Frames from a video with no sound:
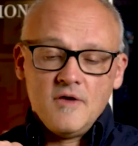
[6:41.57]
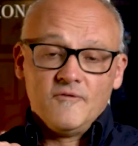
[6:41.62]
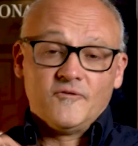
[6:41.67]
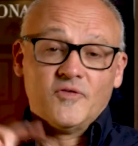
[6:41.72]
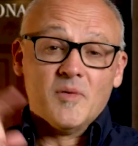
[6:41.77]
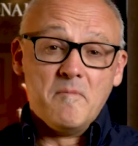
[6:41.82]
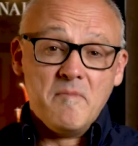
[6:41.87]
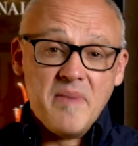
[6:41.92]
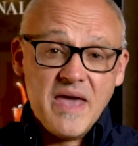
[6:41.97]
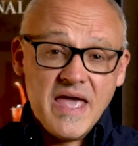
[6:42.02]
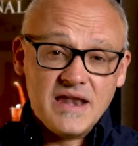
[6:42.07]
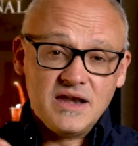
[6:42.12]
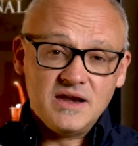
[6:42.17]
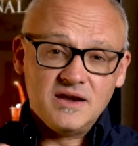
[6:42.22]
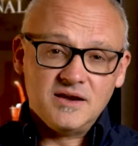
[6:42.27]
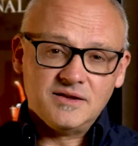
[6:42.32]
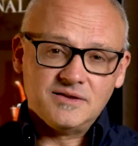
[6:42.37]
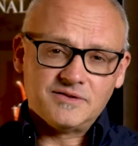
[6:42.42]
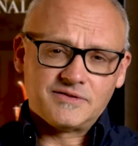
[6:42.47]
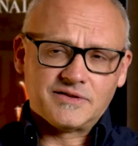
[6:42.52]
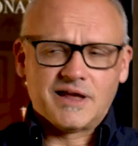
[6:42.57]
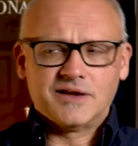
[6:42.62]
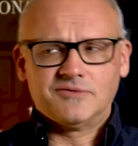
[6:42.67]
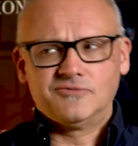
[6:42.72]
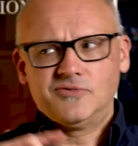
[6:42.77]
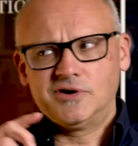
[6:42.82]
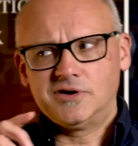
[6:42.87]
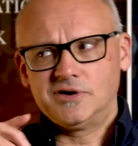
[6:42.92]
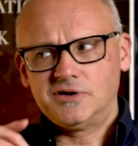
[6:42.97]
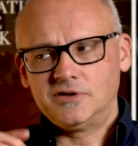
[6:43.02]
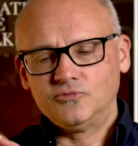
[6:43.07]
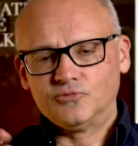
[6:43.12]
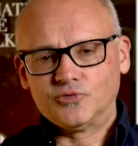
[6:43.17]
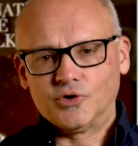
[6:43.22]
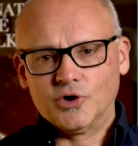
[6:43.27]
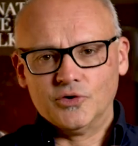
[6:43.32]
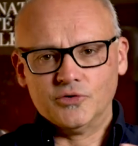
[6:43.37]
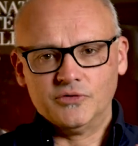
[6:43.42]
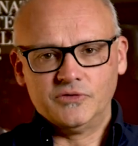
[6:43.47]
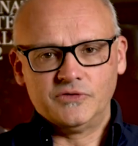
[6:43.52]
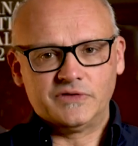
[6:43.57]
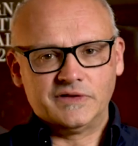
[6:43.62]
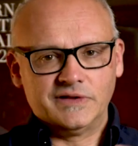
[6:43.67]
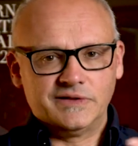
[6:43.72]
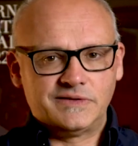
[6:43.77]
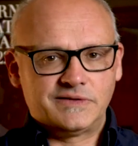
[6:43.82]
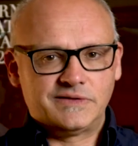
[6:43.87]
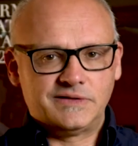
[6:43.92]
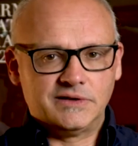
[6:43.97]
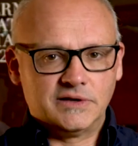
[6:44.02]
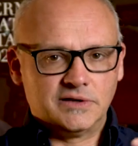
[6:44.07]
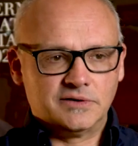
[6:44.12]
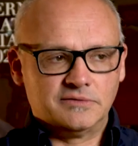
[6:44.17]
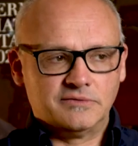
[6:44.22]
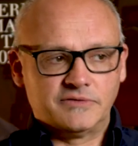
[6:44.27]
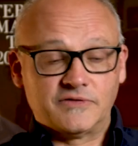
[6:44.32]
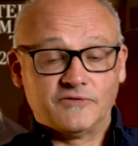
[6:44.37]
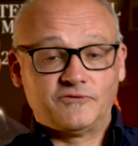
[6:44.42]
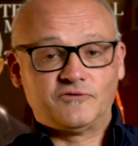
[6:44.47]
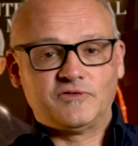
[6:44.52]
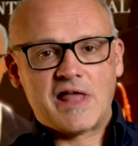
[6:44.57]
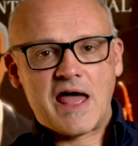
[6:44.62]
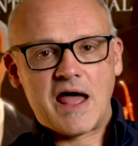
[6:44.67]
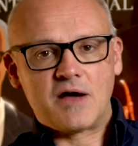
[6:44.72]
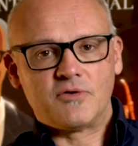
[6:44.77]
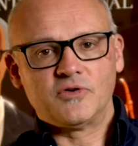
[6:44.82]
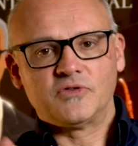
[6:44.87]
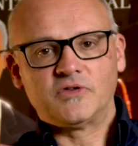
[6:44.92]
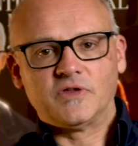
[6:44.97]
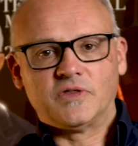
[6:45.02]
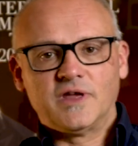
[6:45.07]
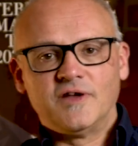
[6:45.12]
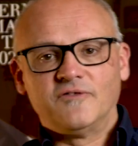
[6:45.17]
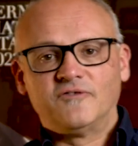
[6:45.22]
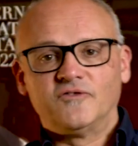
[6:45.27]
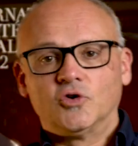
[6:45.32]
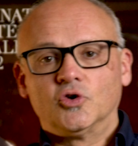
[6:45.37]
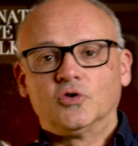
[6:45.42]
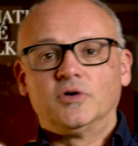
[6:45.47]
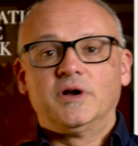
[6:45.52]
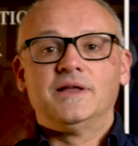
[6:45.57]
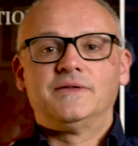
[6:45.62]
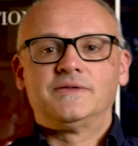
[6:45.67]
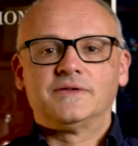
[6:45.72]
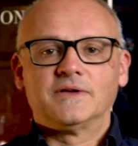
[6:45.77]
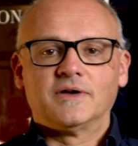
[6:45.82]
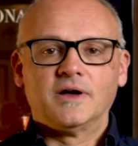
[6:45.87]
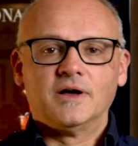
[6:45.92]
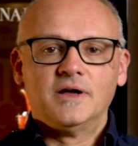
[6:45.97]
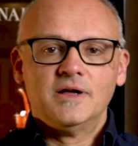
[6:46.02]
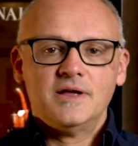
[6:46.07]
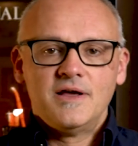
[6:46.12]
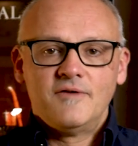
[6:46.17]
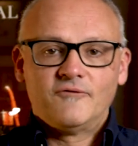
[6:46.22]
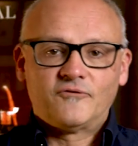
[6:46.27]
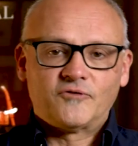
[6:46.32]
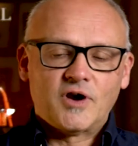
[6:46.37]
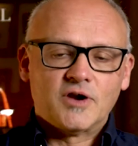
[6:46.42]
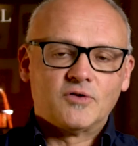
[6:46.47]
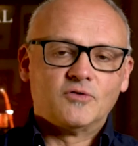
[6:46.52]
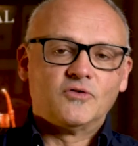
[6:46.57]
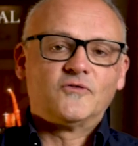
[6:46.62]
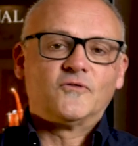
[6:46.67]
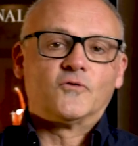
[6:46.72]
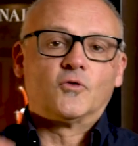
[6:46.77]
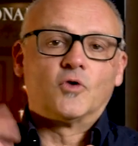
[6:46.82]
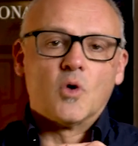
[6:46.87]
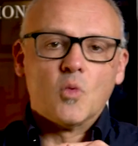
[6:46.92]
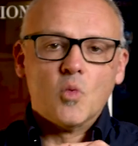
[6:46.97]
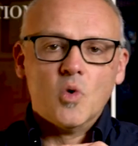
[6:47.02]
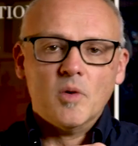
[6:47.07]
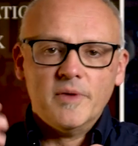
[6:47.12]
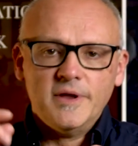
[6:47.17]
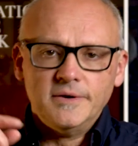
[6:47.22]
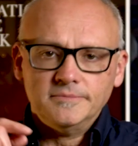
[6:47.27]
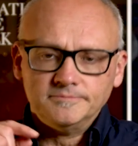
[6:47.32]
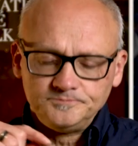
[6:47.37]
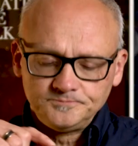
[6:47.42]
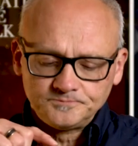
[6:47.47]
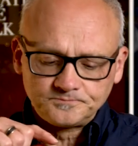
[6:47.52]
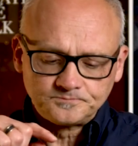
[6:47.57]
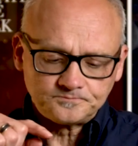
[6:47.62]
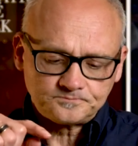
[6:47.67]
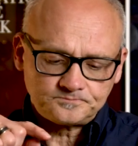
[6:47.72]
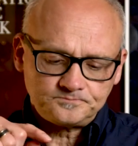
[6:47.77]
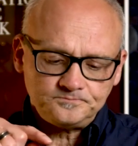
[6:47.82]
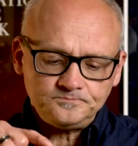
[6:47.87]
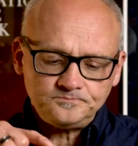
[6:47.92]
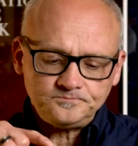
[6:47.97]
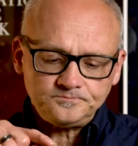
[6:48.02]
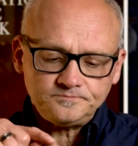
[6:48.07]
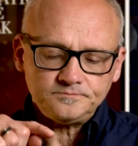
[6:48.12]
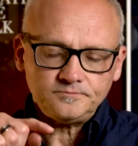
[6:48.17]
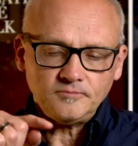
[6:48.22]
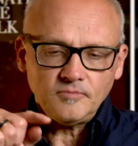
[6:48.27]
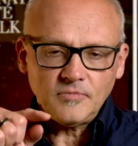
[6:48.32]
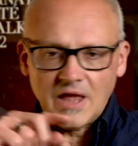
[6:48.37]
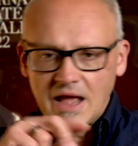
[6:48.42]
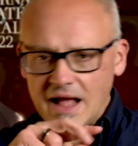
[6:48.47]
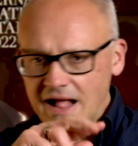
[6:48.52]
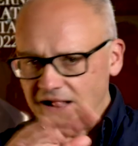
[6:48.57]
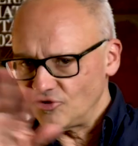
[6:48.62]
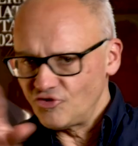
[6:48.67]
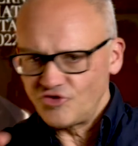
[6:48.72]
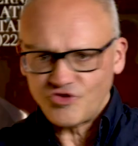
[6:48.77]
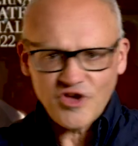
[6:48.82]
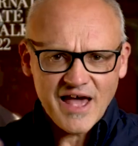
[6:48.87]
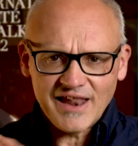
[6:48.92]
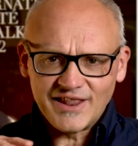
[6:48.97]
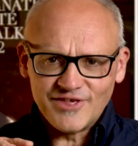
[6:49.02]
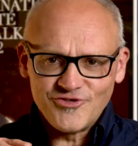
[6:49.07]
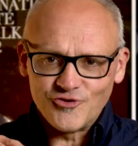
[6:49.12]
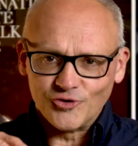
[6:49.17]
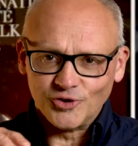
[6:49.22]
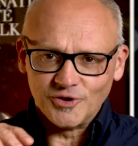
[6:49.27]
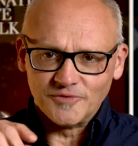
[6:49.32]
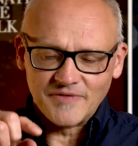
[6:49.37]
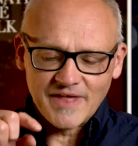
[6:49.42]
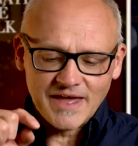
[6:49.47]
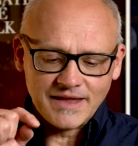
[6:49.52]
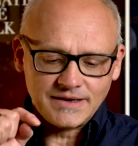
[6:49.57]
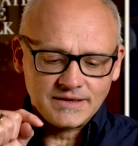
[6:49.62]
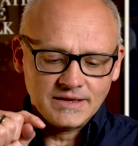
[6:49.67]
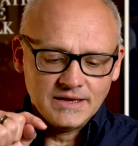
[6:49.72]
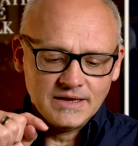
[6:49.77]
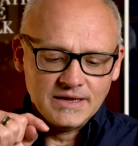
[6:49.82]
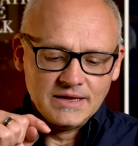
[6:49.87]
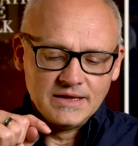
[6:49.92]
For men, it's like, well, rose, it's, you know, it's a flower, so therefore it's a fragrance for a woman. I'll challenge all of that.